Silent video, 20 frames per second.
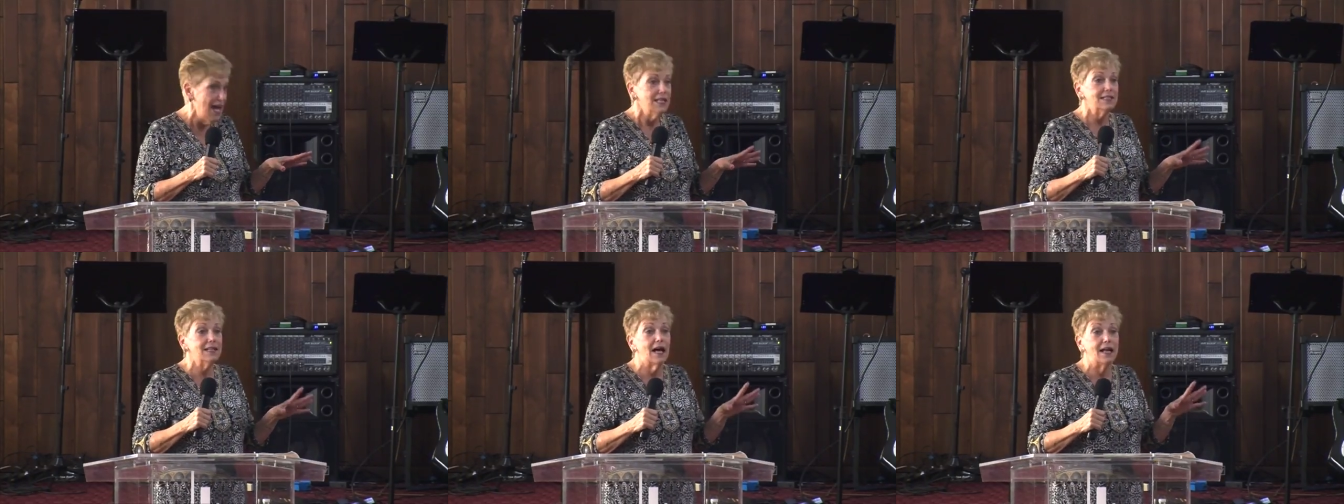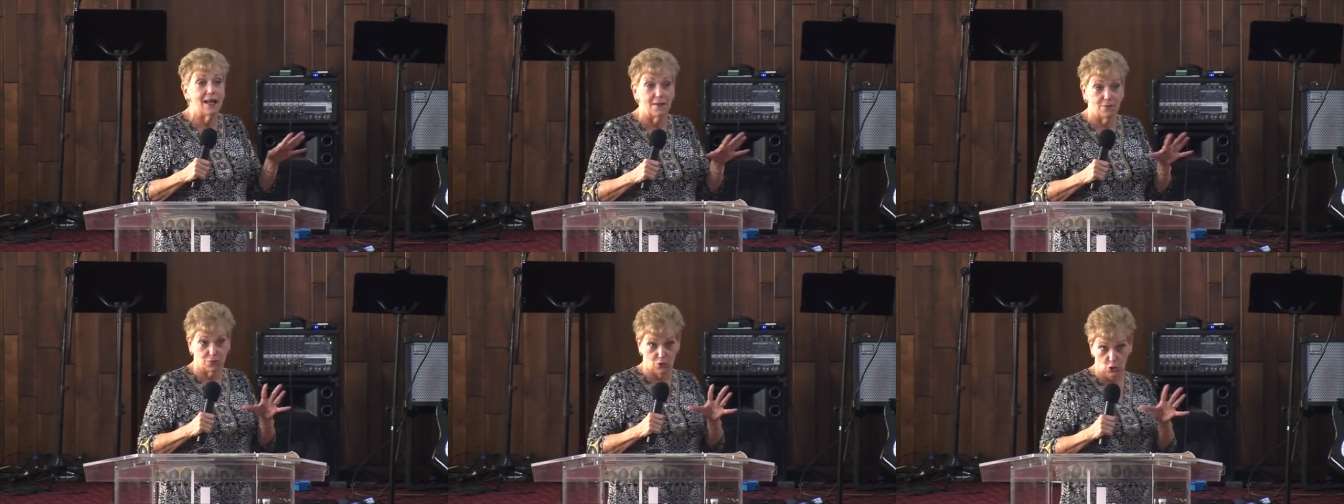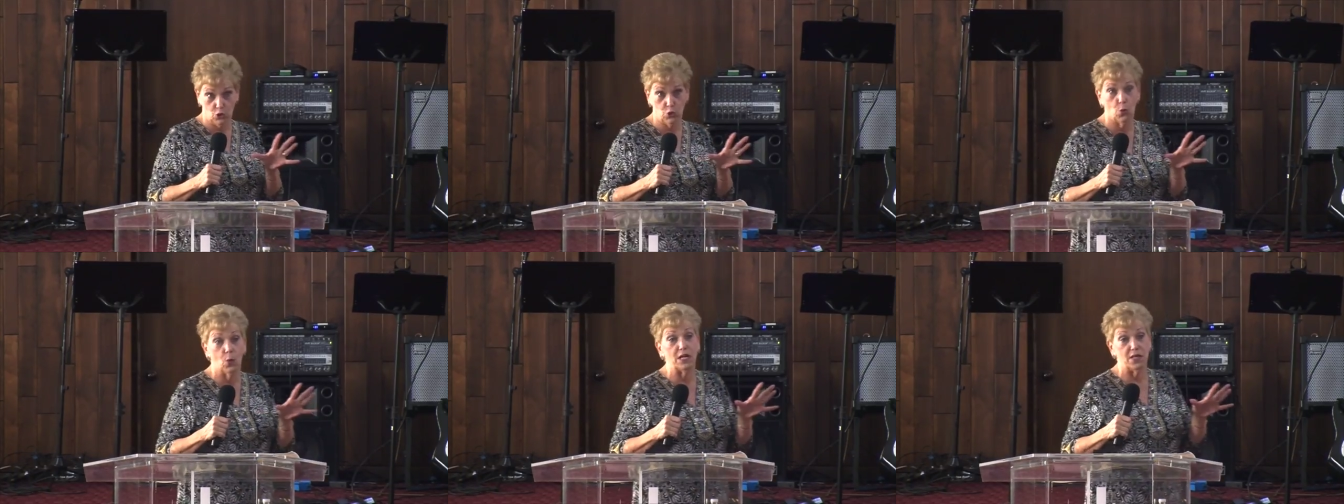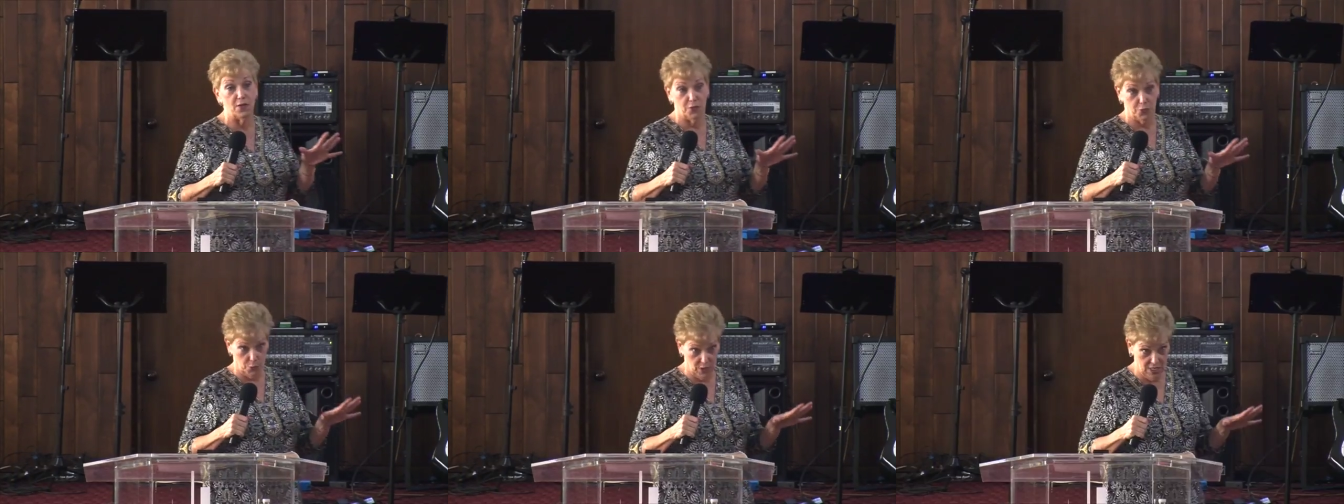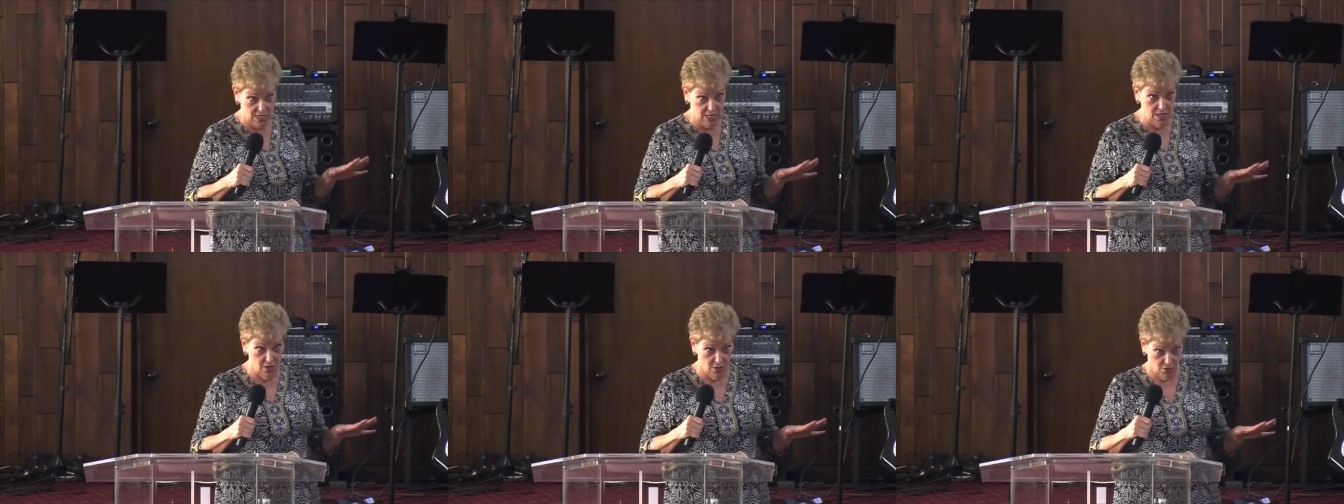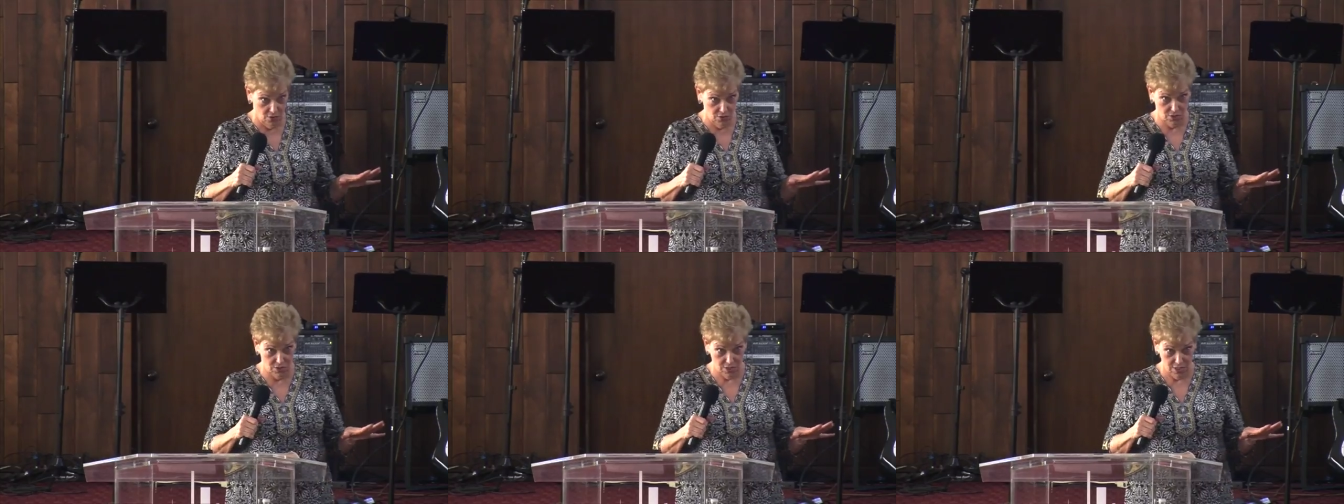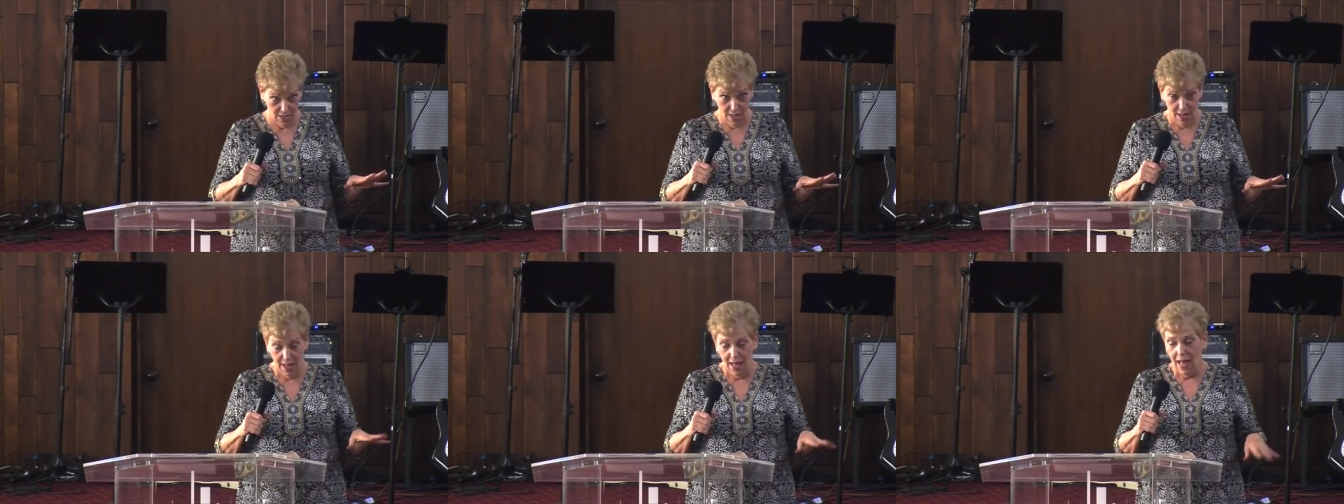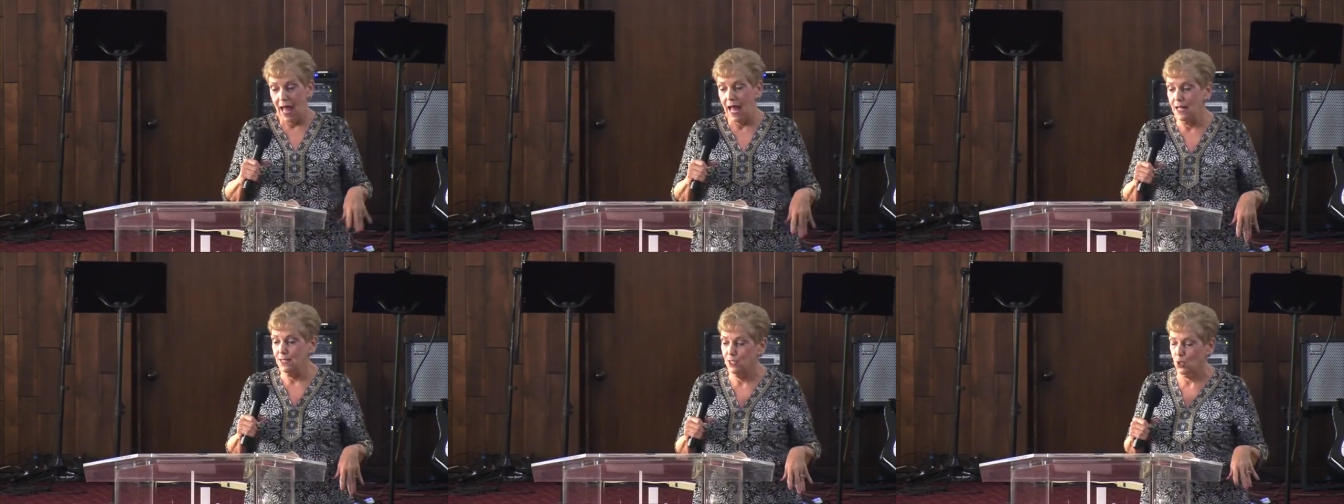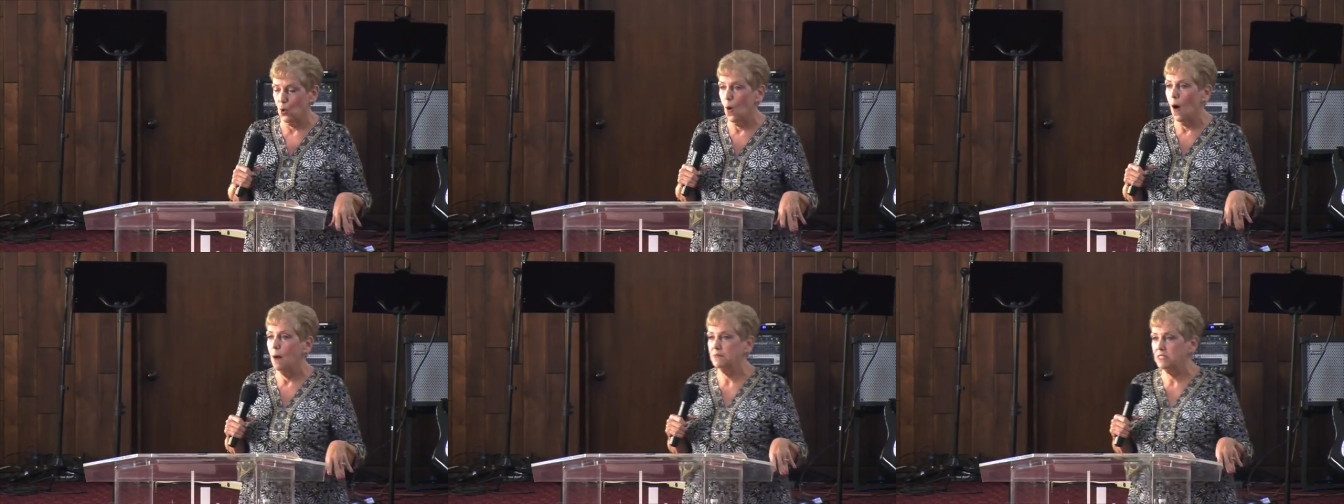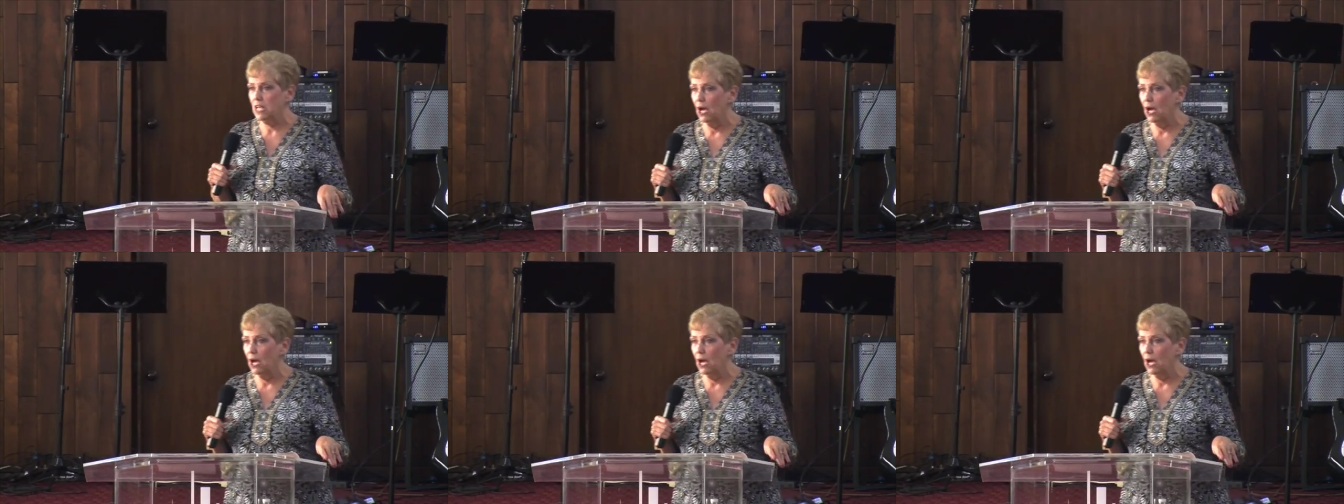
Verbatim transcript: not after 23 years. And so I'm